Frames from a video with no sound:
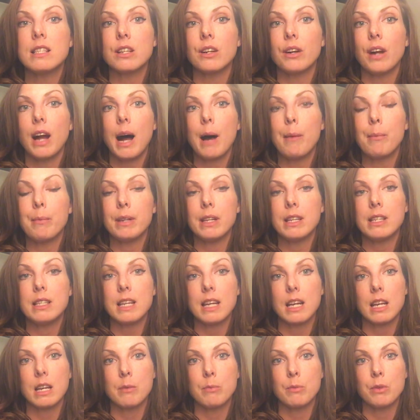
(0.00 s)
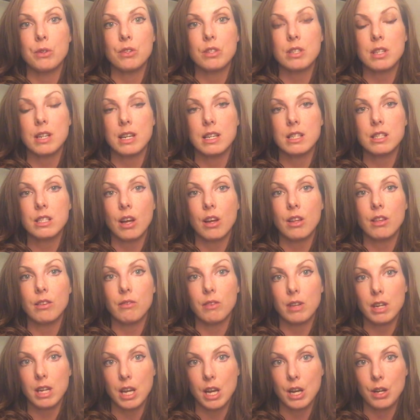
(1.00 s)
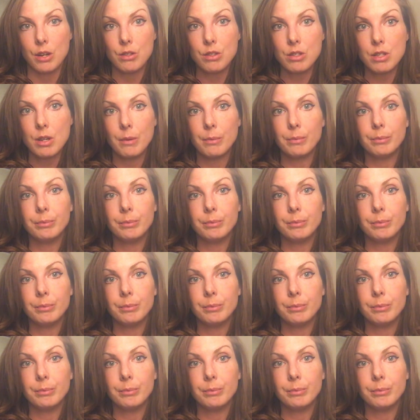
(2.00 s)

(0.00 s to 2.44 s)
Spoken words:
that are happening to animals, and I saw the videos,